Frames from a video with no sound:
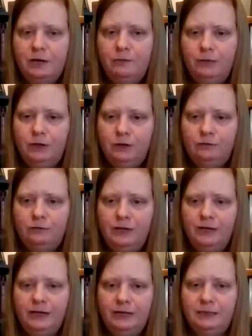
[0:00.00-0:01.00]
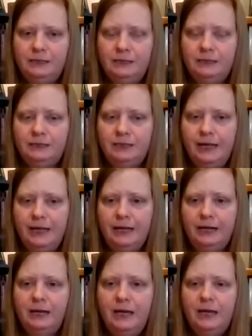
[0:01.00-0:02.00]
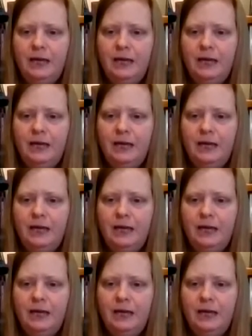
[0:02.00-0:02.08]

We go from the 9 to the 10.